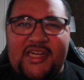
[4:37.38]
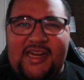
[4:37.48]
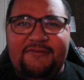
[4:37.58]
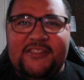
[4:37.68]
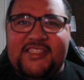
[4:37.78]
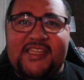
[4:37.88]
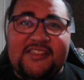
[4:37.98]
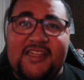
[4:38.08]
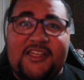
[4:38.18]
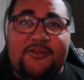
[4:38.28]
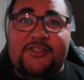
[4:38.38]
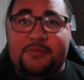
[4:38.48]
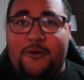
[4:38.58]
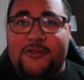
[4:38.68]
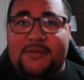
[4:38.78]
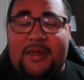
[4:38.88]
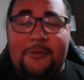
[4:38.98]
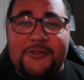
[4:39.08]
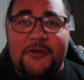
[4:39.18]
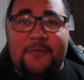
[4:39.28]
it definitely tastes like you just poured some
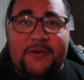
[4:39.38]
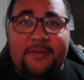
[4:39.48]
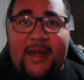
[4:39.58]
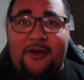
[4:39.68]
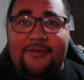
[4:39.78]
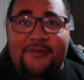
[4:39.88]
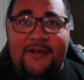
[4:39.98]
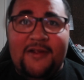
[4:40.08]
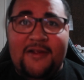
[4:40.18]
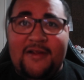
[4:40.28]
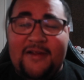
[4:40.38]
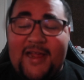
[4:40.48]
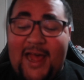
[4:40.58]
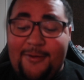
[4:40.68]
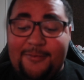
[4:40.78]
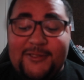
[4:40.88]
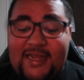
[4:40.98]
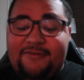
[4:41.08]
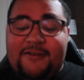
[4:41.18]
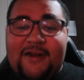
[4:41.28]
maple syrup in your mouth. I would
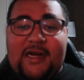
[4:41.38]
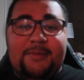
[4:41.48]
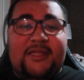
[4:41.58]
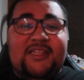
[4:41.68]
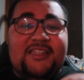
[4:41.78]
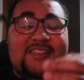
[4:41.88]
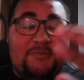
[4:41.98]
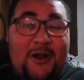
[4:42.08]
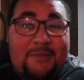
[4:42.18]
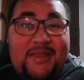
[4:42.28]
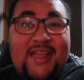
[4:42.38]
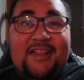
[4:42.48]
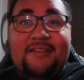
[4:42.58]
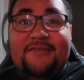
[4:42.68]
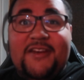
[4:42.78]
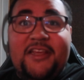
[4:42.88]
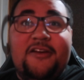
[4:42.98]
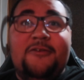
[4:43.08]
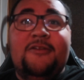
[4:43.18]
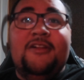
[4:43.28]
definitely recommend this. Probably be the end of the
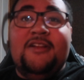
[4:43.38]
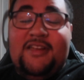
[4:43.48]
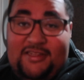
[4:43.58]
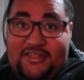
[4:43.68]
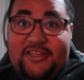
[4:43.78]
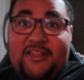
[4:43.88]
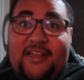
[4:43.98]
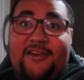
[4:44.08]
video. And see you